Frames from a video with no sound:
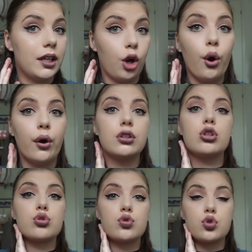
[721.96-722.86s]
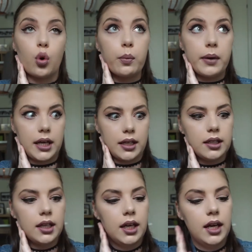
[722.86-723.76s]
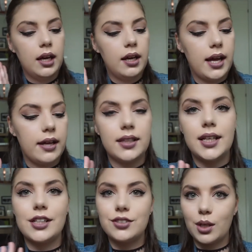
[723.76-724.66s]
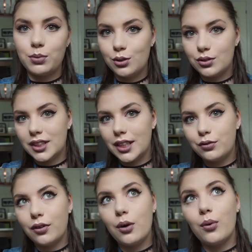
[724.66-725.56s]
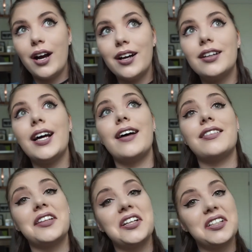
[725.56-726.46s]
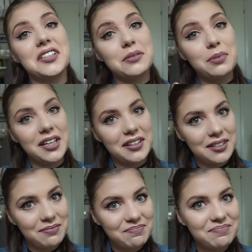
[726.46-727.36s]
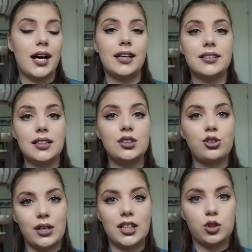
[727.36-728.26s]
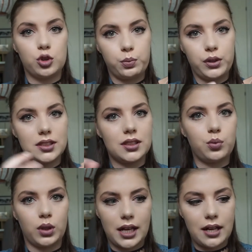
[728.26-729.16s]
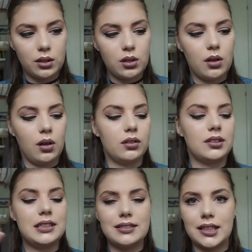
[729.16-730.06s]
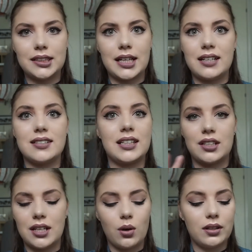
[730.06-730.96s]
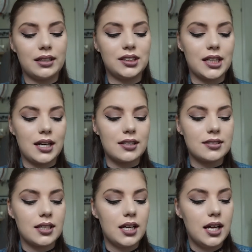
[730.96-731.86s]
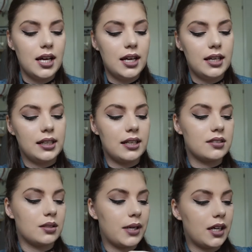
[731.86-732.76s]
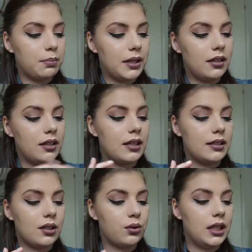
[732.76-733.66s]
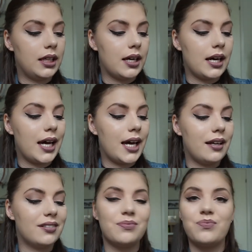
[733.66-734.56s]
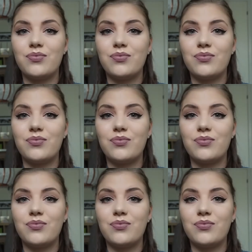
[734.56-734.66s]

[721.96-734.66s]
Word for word: it hurt so bad. And then I stopped using it for a while and they disappeared. I did try to spritz it with alcohol, desensitize it and all that jazz. It has some hard pan down here, and